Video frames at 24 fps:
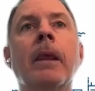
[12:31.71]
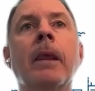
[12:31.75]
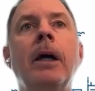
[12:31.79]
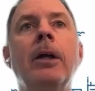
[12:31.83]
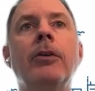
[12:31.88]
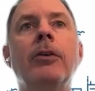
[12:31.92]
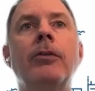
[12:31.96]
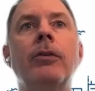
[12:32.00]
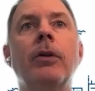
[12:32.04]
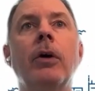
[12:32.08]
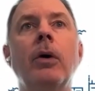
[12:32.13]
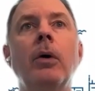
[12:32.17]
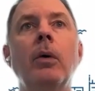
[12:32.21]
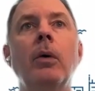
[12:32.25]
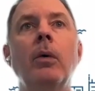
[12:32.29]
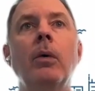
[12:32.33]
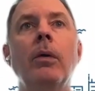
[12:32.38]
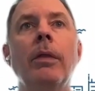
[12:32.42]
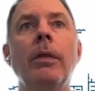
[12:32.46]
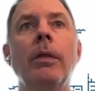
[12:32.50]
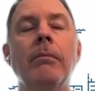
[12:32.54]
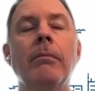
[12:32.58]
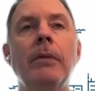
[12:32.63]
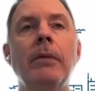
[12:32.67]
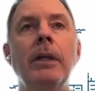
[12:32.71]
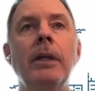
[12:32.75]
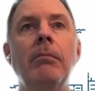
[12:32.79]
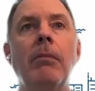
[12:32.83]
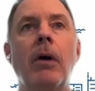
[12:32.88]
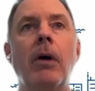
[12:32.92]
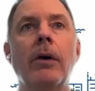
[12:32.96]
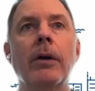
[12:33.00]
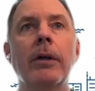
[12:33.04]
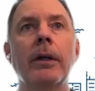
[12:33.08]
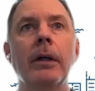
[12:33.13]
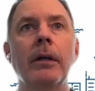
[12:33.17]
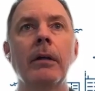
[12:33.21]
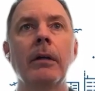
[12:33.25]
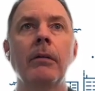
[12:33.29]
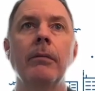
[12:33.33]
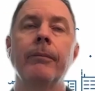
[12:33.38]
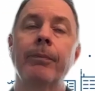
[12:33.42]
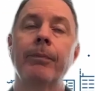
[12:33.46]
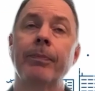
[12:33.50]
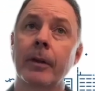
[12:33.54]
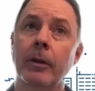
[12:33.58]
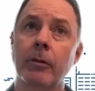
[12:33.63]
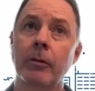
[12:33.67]
And so the mid-market,
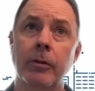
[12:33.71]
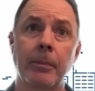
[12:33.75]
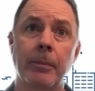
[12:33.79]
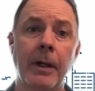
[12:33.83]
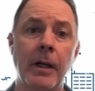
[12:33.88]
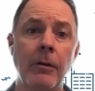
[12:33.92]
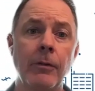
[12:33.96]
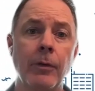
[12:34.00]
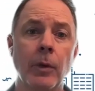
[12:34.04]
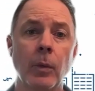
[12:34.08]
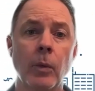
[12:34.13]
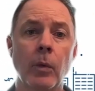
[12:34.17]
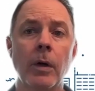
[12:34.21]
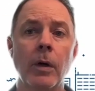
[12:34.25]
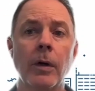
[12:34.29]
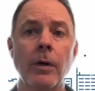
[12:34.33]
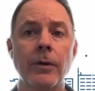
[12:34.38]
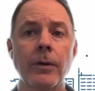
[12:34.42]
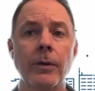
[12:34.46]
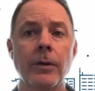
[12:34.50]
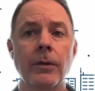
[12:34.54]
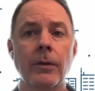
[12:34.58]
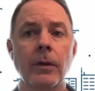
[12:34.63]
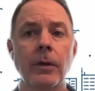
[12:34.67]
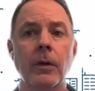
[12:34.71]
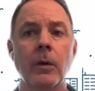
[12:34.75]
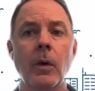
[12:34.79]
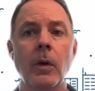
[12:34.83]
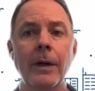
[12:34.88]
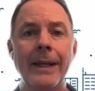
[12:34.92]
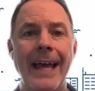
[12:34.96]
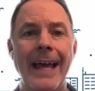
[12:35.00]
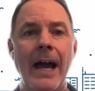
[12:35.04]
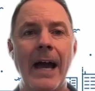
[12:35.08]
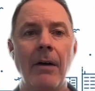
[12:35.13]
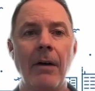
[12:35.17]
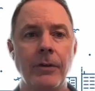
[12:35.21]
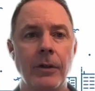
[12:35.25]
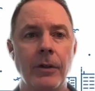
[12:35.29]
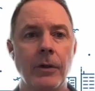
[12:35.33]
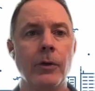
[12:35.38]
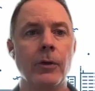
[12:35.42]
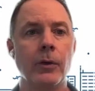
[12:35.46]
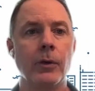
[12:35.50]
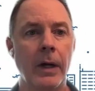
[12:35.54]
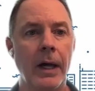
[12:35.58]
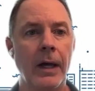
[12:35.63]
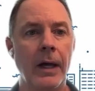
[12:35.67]
for better or for worse, is going to have to
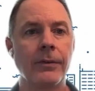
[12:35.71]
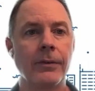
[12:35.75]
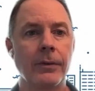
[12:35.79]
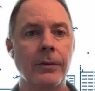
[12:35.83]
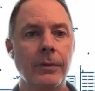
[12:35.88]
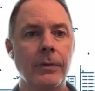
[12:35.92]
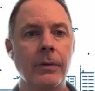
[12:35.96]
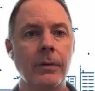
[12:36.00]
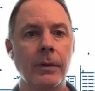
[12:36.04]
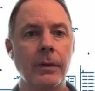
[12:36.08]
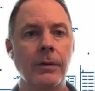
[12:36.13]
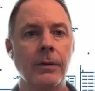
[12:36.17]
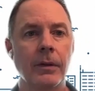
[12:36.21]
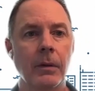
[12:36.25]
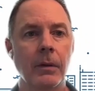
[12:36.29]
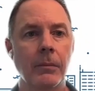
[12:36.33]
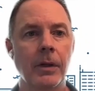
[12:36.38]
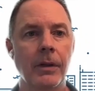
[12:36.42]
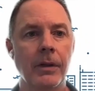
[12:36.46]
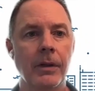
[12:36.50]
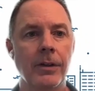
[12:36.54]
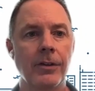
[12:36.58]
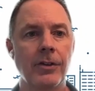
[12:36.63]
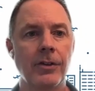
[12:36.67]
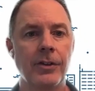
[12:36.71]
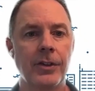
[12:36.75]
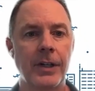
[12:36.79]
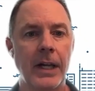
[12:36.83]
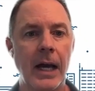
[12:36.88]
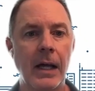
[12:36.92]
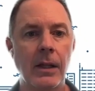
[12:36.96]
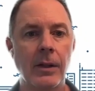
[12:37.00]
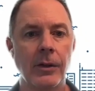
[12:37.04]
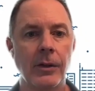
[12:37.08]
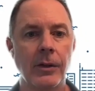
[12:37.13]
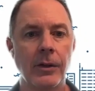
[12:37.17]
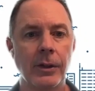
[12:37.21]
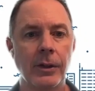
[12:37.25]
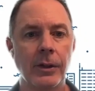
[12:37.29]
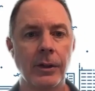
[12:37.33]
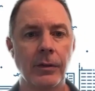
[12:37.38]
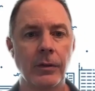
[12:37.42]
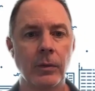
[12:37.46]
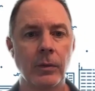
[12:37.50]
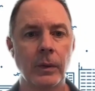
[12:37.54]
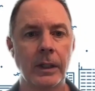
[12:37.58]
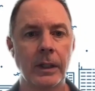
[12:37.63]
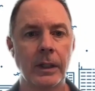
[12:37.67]
address some of these
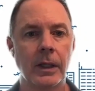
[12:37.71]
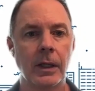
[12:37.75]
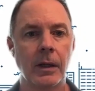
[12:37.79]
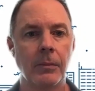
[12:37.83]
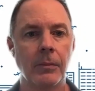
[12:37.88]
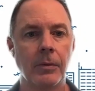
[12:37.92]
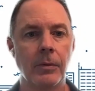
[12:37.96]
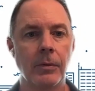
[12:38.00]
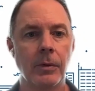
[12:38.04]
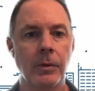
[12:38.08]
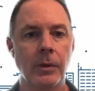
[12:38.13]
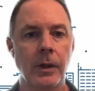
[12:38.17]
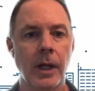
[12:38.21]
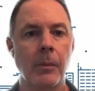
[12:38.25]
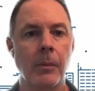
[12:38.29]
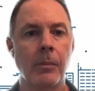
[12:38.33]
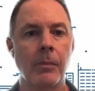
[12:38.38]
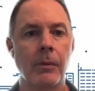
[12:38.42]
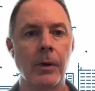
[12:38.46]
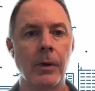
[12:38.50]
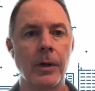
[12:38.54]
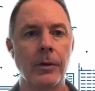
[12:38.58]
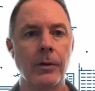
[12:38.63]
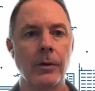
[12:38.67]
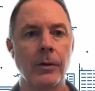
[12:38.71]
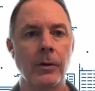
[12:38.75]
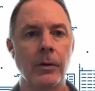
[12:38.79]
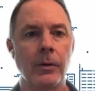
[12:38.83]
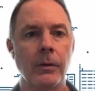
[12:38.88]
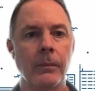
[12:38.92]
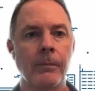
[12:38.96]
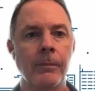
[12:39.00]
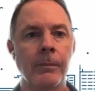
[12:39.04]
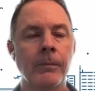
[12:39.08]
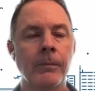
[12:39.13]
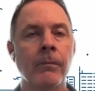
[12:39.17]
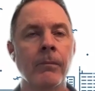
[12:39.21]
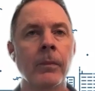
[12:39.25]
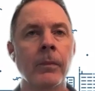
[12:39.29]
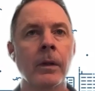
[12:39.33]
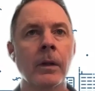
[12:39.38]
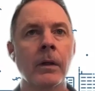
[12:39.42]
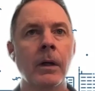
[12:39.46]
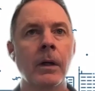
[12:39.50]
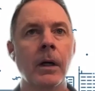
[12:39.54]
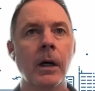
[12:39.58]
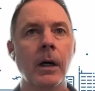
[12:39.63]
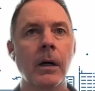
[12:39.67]
challenges when it comes to an operational
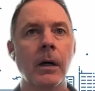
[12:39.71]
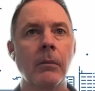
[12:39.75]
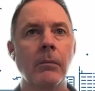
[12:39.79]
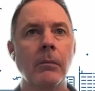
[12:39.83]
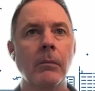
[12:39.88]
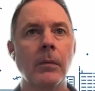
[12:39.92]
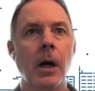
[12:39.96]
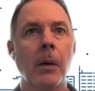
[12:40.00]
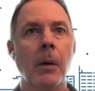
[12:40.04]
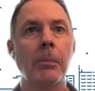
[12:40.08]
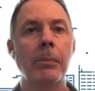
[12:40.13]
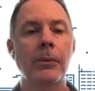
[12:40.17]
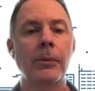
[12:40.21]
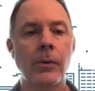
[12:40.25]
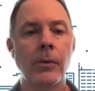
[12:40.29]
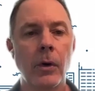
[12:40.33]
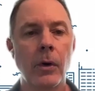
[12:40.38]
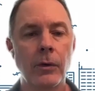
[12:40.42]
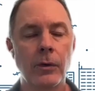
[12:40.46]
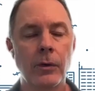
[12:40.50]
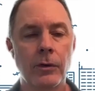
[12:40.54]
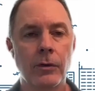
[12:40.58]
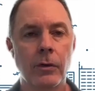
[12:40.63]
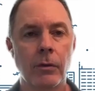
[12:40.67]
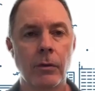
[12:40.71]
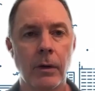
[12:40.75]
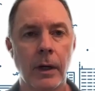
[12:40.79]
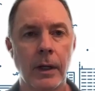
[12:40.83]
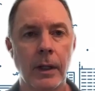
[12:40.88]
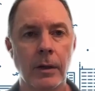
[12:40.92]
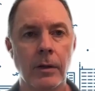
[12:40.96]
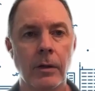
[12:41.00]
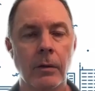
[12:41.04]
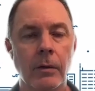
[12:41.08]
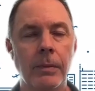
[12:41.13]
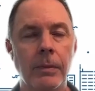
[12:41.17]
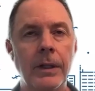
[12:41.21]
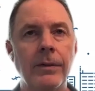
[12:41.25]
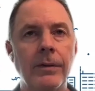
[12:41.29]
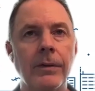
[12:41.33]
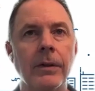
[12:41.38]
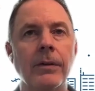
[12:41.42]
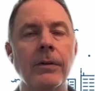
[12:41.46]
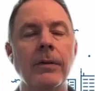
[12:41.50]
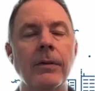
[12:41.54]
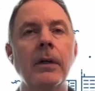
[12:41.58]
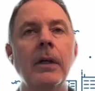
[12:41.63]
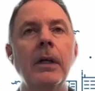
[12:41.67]
approach to running their
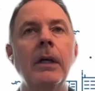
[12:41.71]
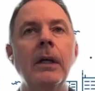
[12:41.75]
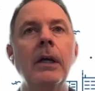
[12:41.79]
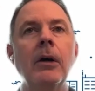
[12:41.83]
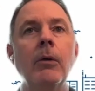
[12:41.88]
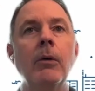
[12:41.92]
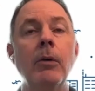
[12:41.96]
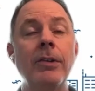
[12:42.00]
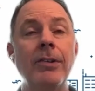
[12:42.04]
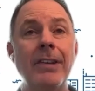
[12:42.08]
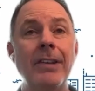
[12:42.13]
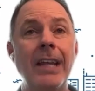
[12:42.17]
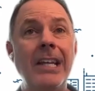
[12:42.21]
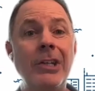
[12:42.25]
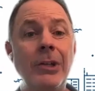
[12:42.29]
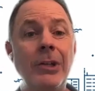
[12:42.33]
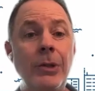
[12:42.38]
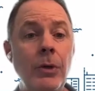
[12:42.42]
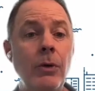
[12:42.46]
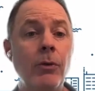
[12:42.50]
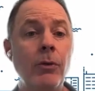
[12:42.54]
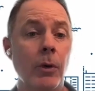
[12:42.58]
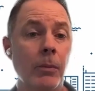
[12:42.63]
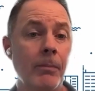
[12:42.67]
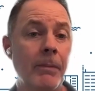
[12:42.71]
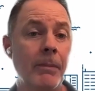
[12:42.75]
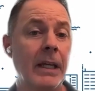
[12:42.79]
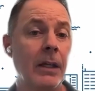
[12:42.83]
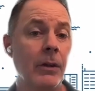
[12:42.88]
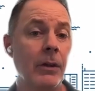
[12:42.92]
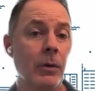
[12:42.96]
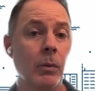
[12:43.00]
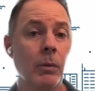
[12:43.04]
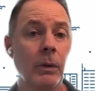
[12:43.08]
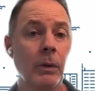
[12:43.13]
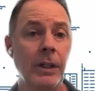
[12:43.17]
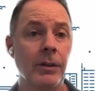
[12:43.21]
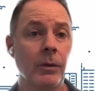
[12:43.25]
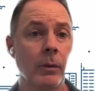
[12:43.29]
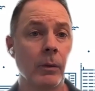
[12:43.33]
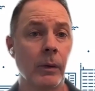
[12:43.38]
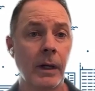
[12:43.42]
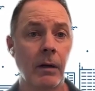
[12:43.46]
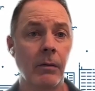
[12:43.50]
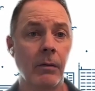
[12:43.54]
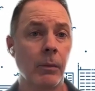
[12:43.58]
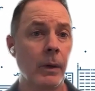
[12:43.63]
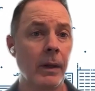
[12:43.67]
business, which they do for making their widget,
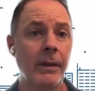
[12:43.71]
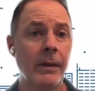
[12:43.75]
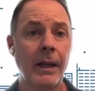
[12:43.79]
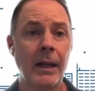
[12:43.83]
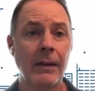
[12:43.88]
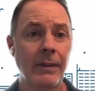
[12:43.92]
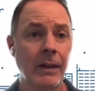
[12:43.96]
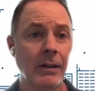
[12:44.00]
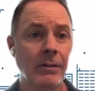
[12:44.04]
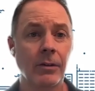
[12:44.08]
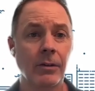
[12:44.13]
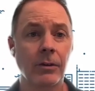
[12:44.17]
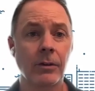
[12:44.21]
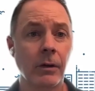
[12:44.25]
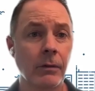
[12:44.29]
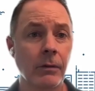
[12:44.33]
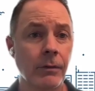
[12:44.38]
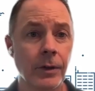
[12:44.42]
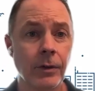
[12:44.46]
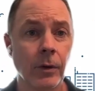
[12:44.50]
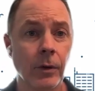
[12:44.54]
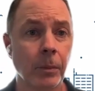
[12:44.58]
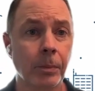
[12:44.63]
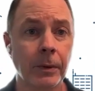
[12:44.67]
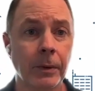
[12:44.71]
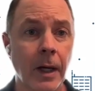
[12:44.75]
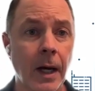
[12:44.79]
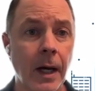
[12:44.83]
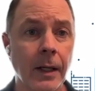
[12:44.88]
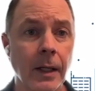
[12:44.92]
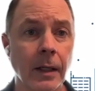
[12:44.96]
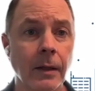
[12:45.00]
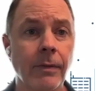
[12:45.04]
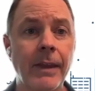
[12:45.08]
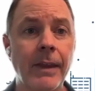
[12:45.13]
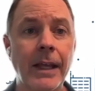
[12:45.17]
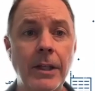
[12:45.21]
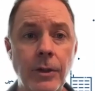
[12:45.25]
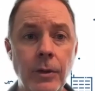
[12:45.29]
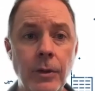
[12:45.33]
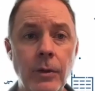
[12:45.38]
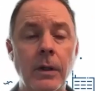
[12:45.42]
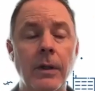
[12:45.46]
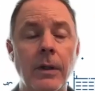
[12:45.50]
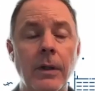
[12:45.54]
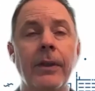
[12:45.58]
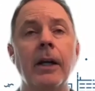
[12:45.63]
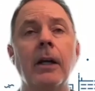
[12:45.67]
whether or not that's a service or a product, right. They
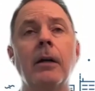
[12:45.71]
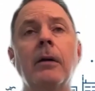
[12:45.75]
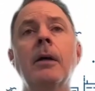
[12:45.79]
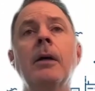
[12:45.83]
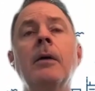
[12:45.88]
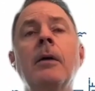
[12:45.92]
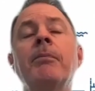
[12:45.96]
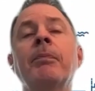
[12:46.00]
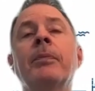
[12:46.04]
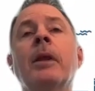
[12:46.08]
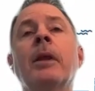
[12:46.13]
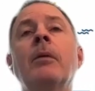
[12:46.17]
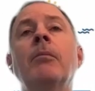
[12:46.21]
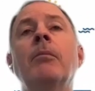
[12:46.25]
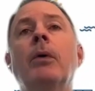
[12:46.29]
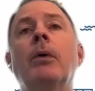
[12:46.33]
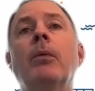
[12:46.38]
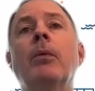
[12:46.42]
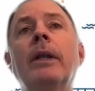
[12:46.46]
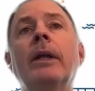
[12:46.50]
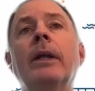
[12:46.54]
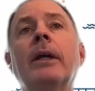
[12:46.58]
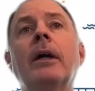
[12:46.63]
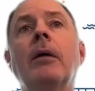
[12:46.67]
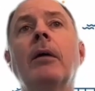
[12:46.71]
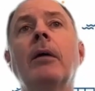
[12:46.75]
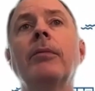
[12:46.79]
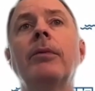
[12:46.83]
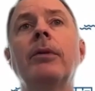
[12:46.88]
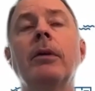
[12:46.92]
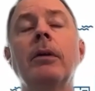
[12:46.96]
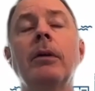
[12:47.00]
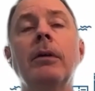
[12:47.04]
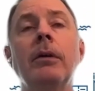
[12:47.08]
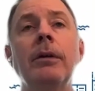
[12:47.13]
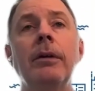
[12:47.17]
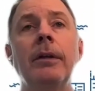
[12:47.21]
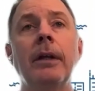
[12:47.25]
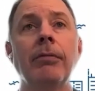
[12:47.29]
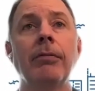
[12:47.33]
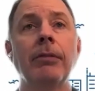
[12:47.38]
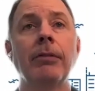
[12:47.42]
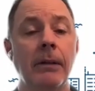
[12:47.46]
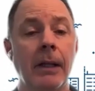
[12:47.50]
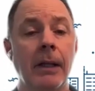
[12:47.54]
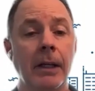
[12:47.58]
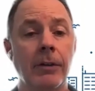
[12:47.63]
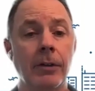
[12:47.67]
do it there. But when it comes to
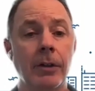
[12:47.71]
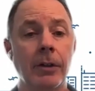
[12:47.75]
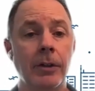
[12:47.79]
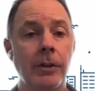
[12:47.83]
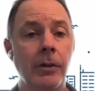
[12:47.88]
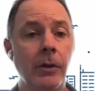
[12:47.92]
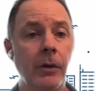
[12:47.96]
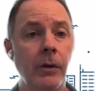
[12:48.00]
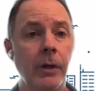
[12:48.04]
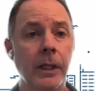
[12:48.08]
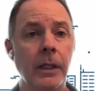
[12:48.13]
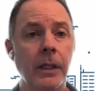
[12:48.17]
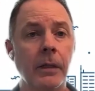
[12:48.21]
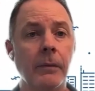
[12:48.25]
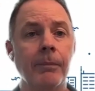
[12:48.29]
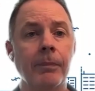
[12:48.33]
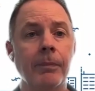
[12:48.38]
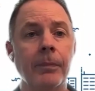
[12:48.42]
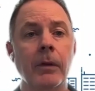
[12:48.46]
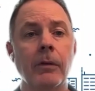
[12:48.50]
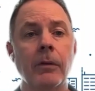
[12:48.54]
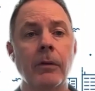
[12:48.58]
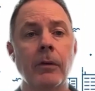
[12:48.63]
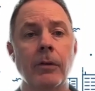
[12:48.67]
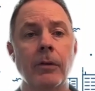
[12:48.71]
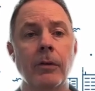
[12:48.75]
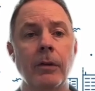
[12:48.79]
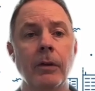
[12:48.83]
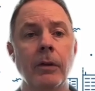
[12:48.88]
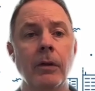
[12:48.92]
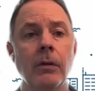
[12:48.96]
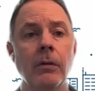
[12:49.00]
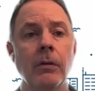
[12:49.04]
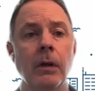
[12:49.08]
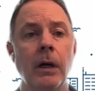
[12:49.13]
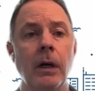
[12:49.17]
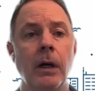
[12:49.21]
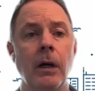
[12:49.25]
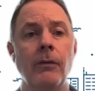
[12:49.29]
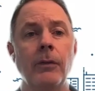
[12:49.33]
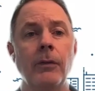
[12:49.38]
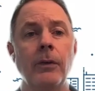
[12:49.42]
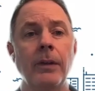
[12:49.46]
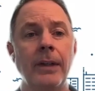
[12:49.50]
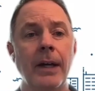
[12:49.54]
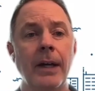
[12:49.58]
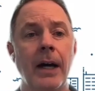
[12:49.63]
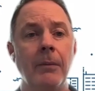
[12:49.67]
definitely like security, there's still
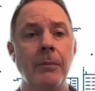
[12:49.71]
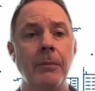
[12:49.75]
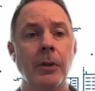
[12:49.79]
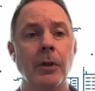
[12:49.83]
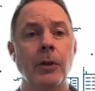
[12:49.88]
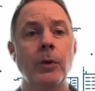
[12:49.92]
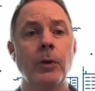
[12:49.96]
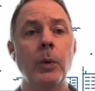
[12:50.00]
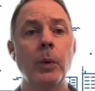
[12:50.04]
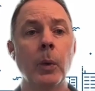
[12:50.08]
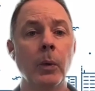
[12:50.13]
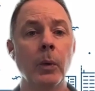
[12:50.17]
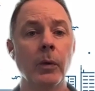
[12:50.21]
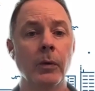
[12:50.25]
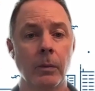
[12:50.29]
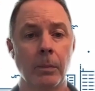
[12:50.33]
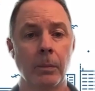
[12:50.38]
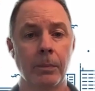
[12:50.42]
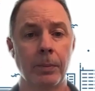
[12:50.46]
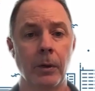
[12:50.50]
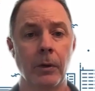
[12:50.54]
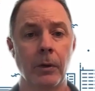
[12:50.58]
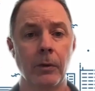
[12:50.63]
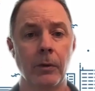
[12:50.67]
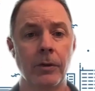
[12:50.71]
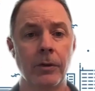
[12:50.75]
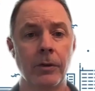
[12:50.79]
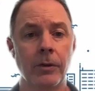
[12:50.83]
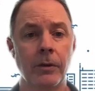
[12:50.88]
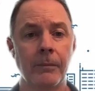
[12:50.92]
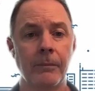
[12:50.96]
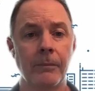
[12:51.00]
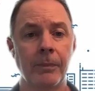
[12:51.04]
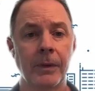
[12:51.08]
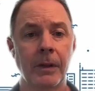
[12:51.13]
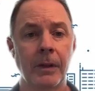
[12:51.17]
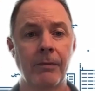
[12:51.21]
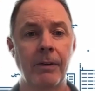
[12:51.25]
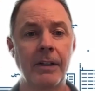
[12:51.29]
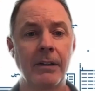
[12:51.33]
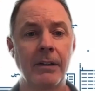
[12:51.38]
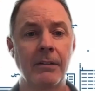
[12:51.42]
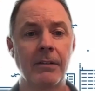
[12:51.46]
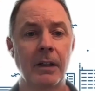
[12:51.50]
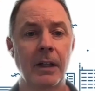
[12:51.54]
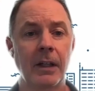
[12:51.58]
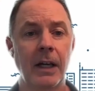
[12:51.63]
oftentimes a tools approach. If I just,